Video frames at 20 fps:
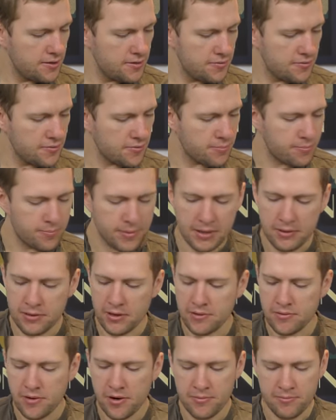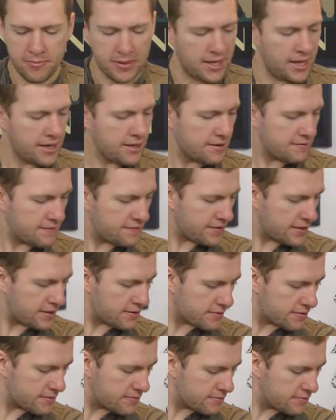We'll build our own Millennium
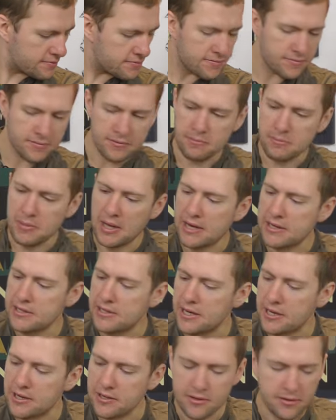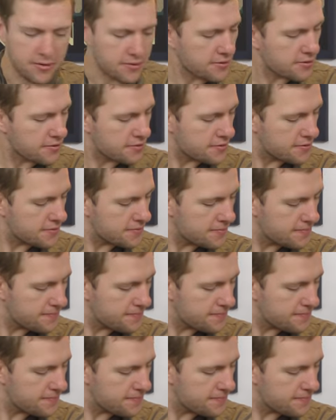Falcon. Blackjack and hookers.